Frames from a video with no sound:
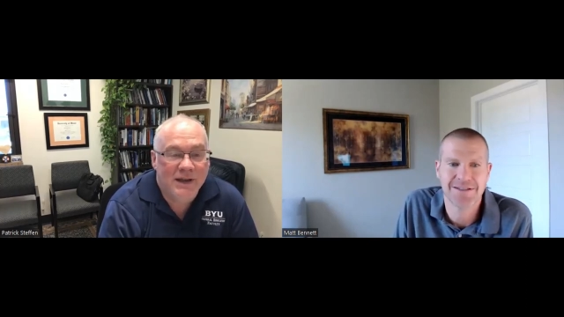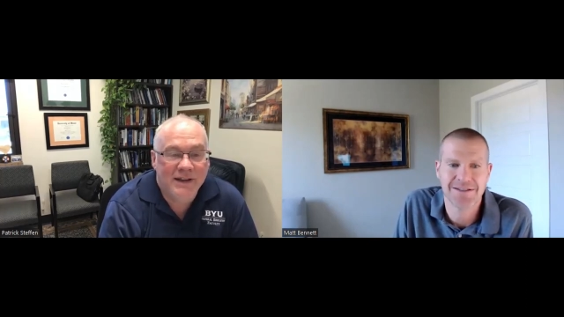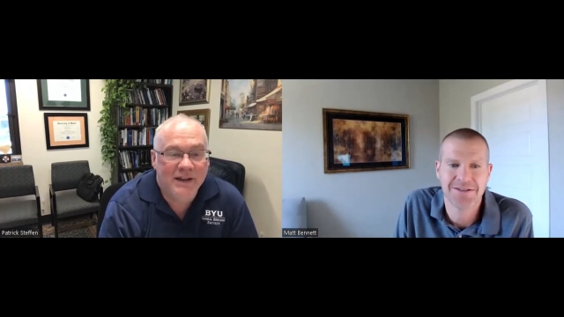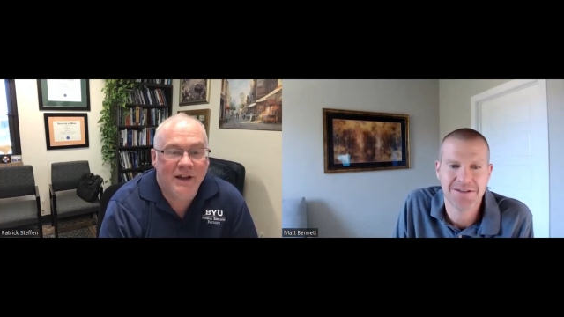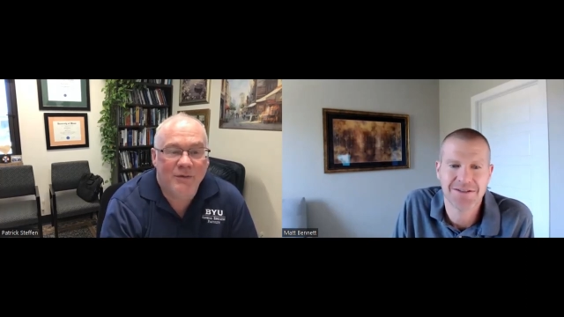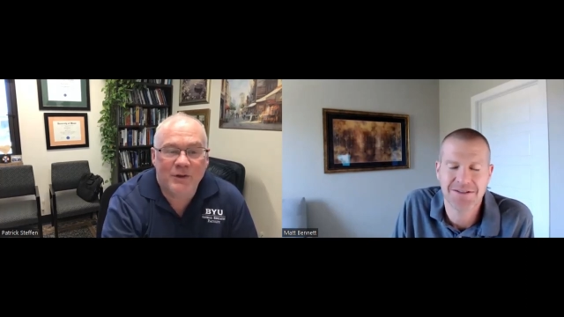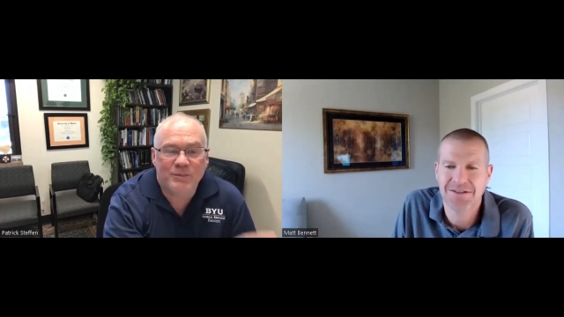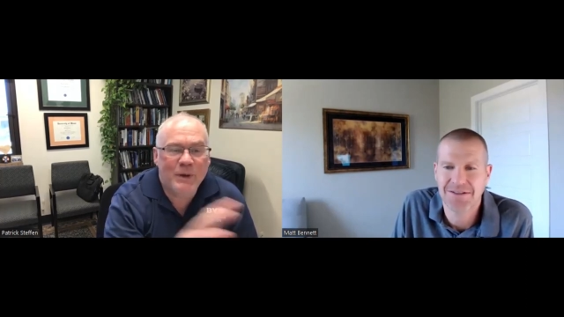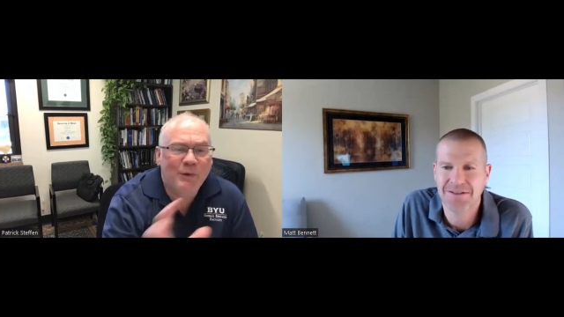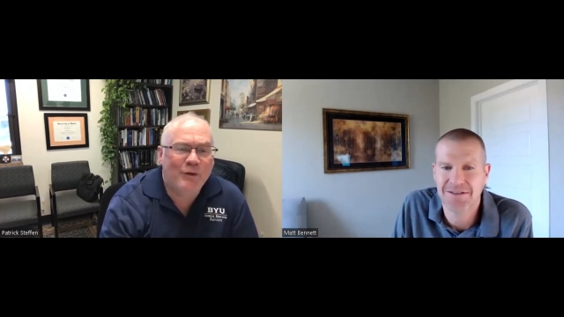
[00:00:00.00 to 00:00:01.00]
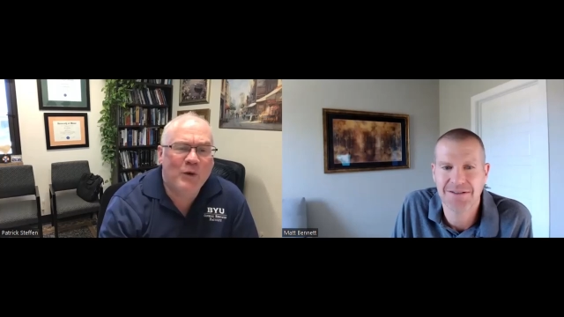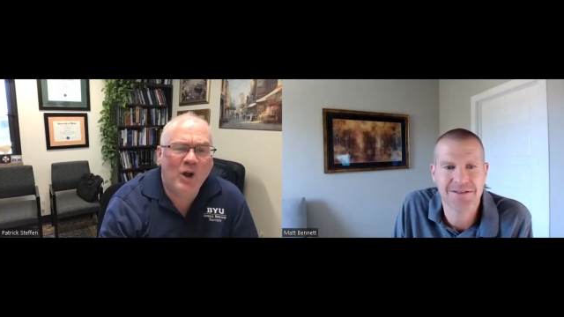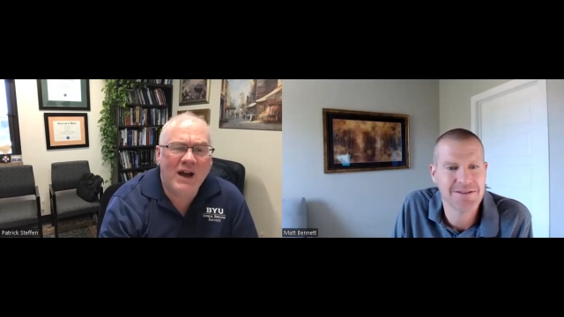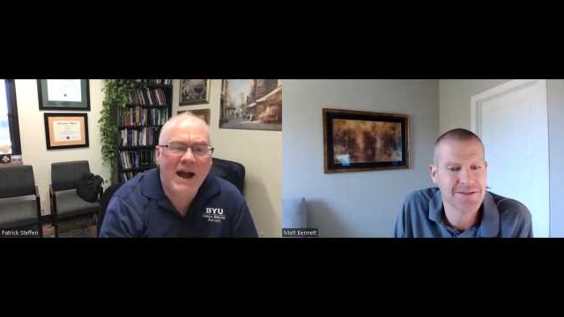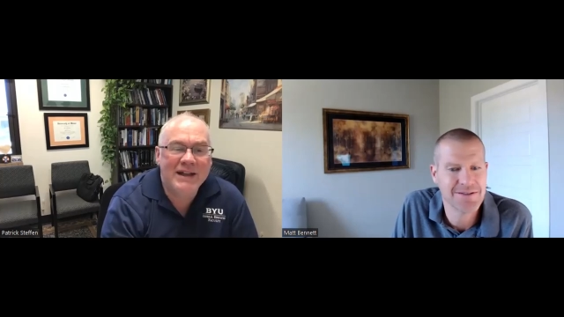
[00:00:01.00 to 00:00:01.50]
Speaker 1: and then there's people from all
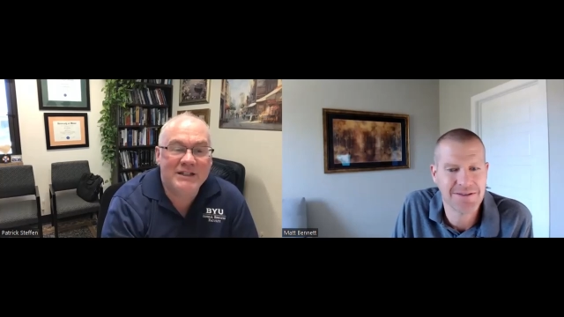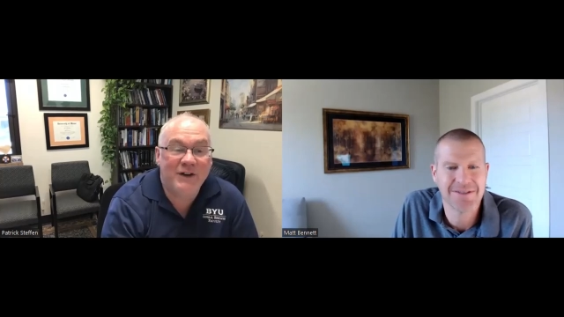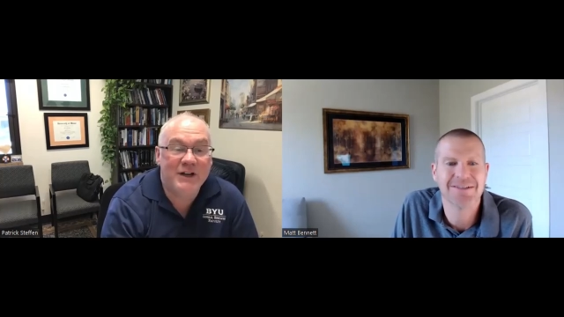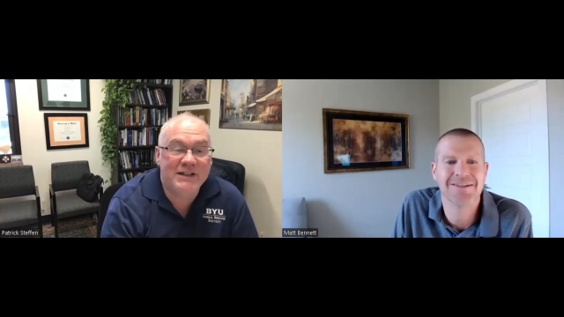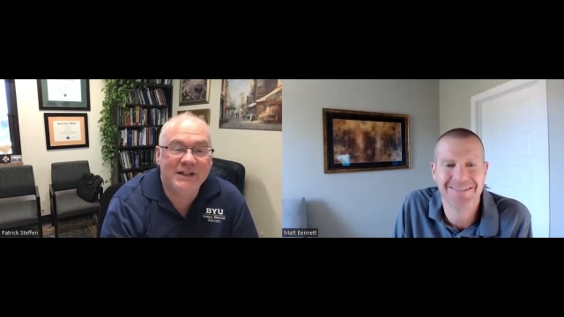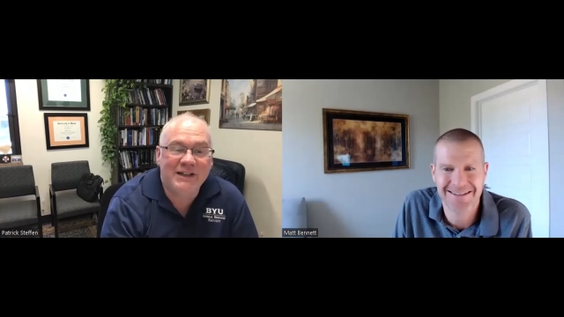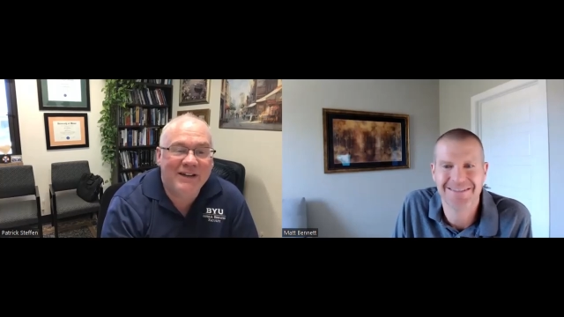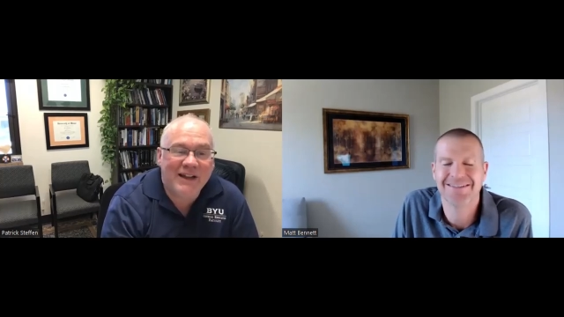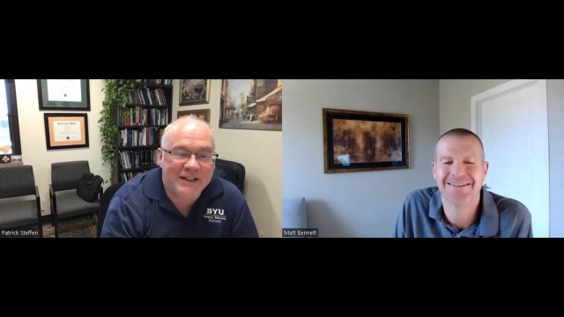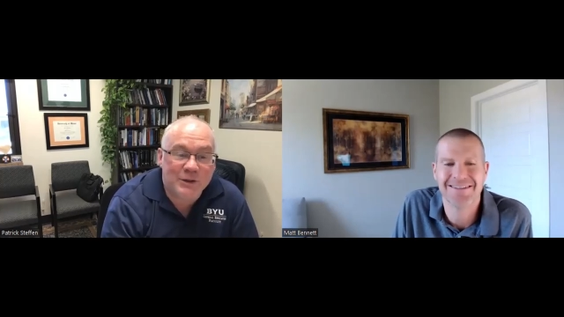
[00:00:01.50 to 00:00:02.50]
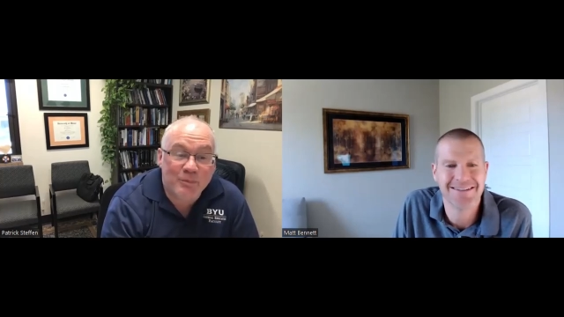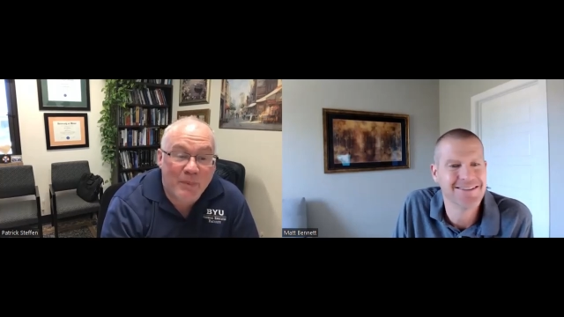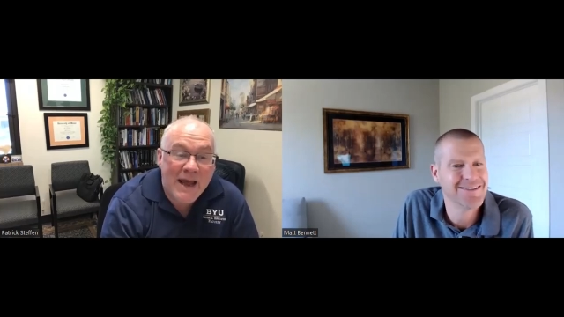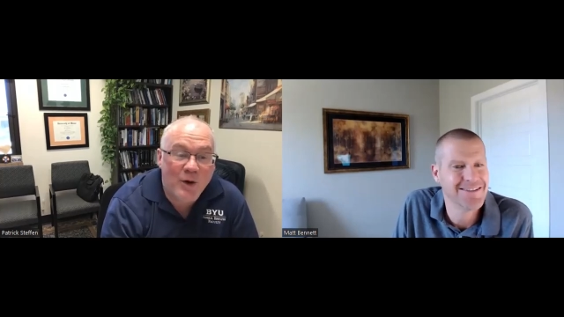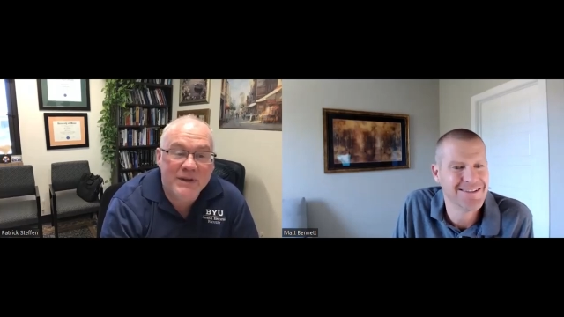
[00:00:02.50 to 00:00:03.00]
kinds of areas. And you like some
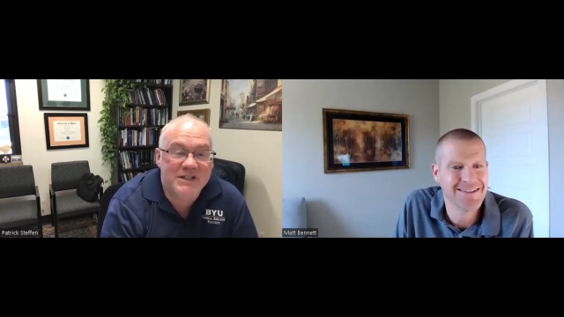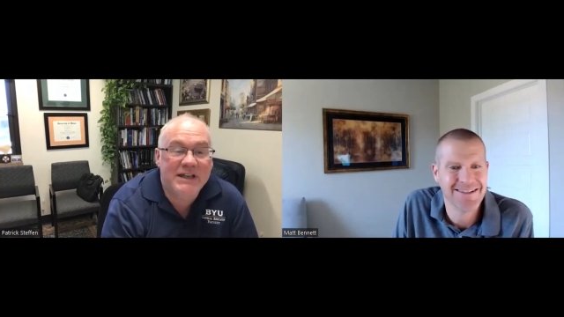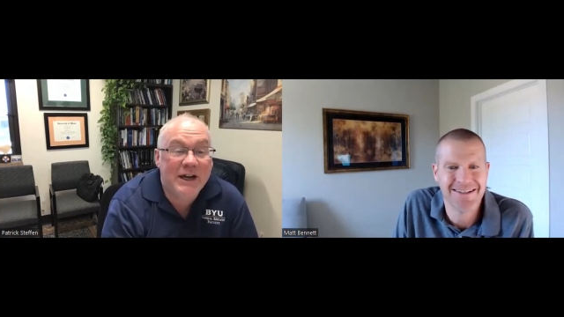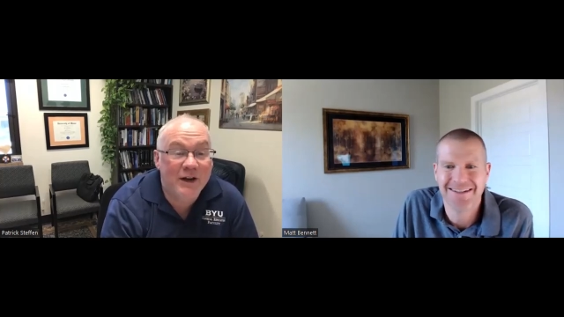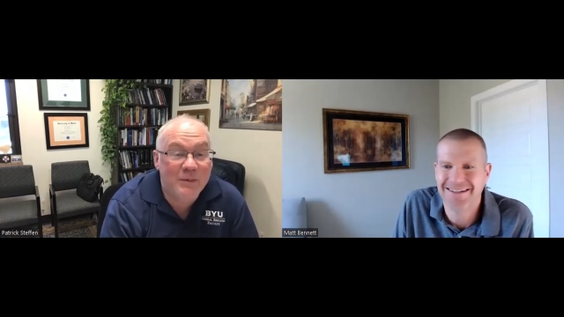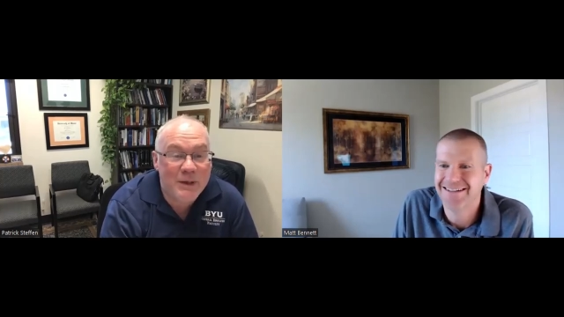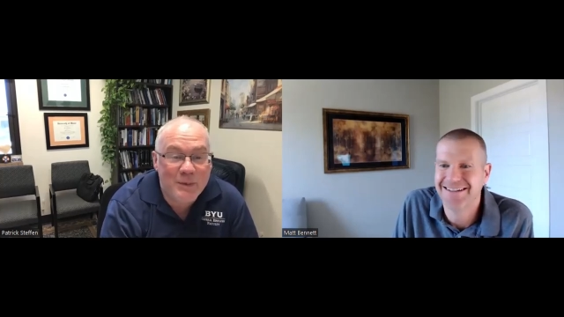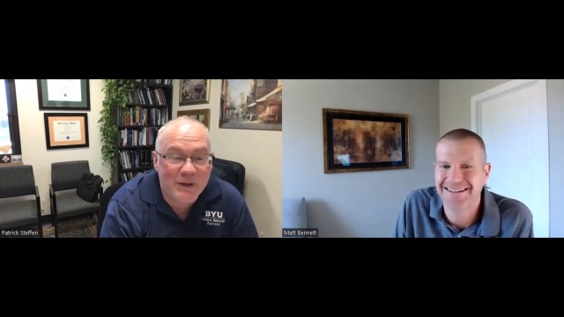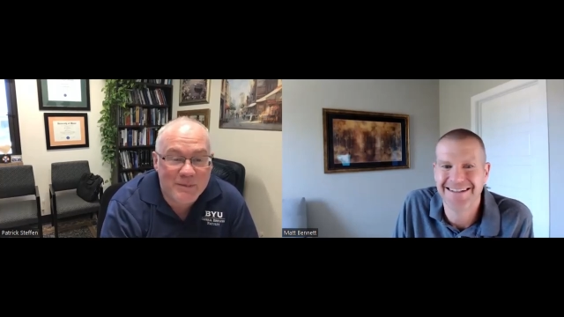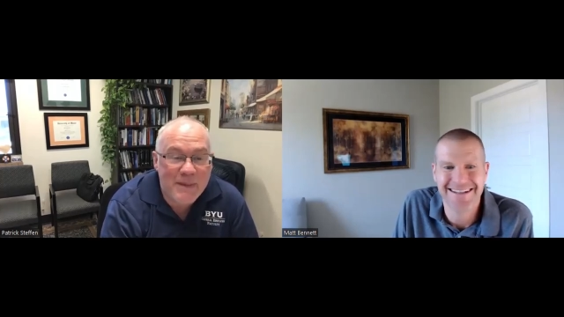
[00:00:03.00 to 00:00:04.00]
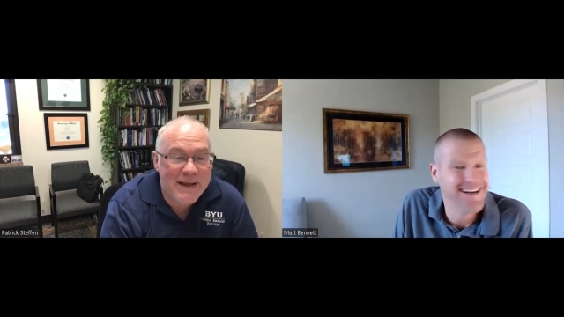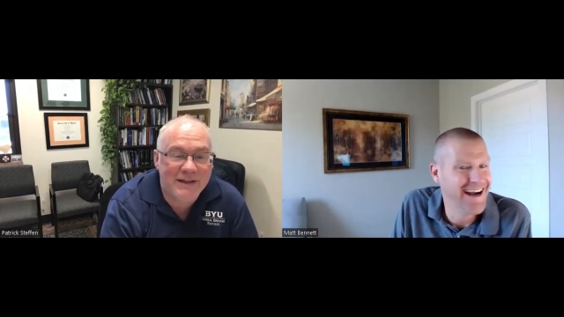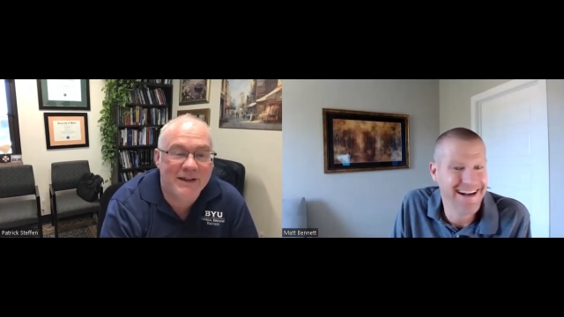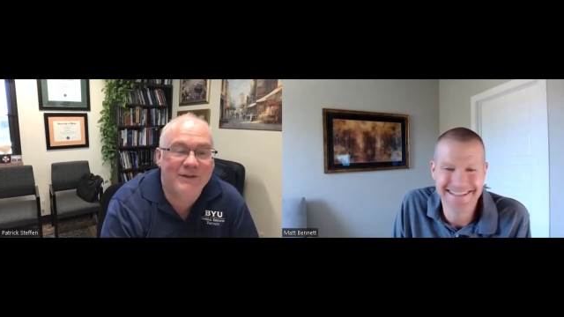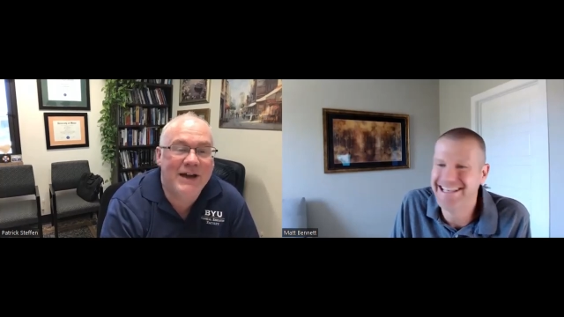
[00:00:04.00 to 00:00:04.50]
bioengineering people that make
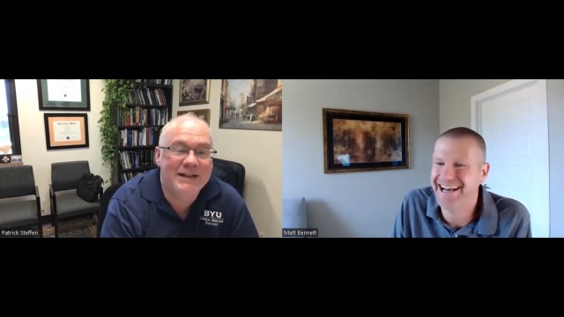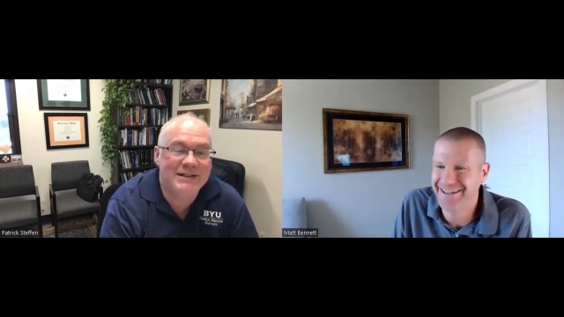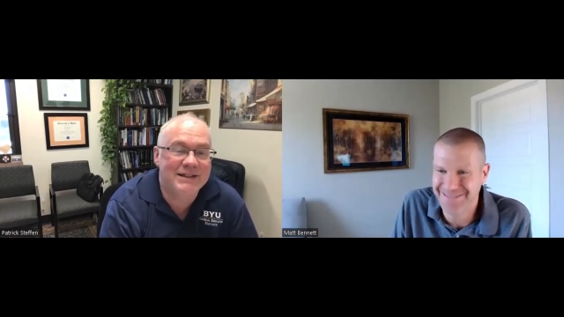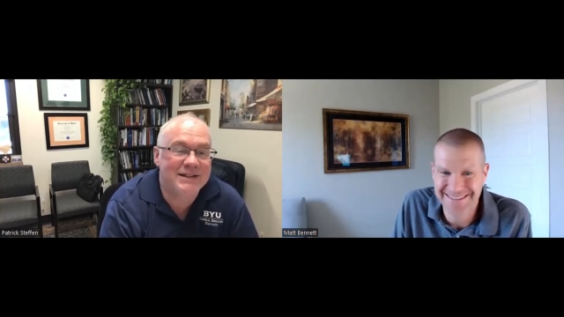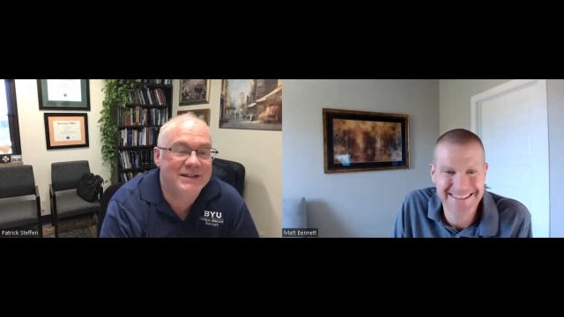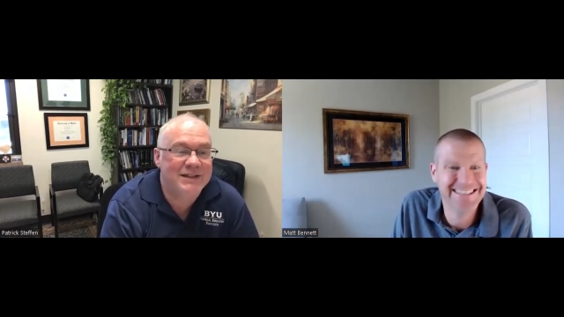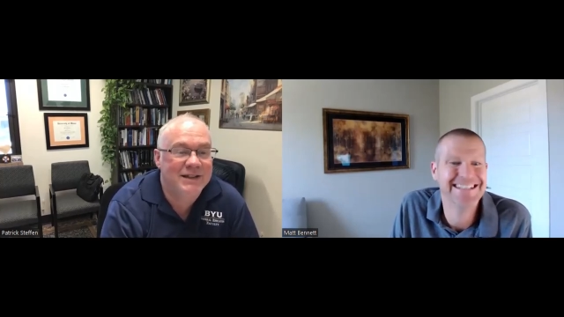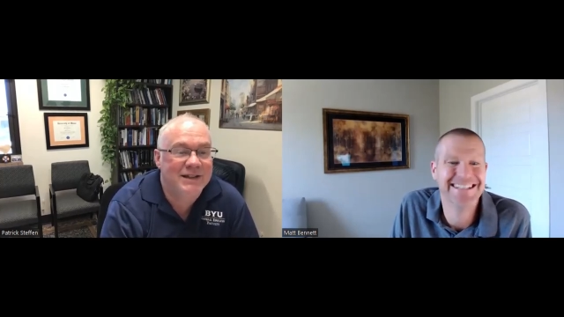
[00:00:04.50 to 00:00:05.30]
the devices. Yeah.